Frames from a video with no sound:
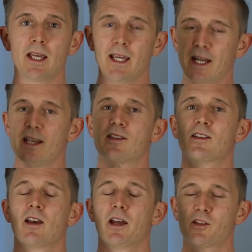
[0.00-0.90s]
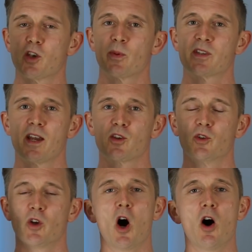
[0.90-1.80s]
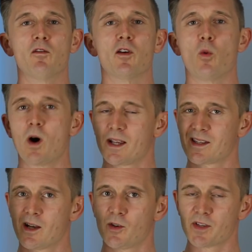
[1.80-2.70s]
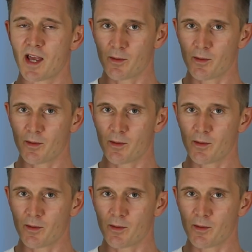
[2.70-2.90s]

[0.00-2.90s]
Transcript: It is an interpretation of YSL's